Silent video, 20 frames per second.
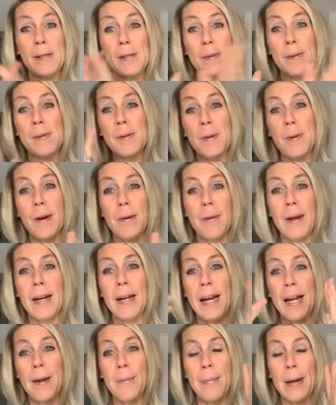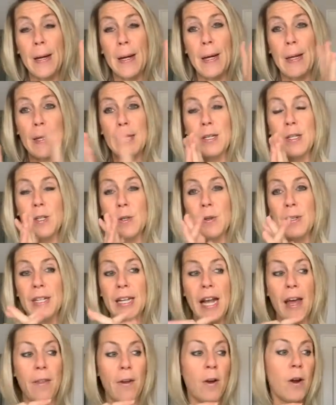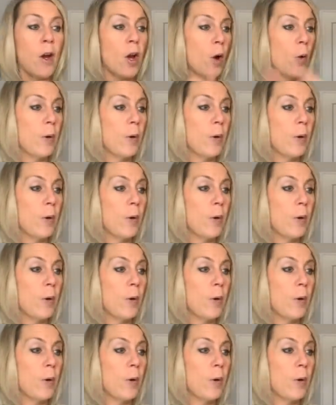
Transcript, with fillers: So it was a great way to kind of marry the two together,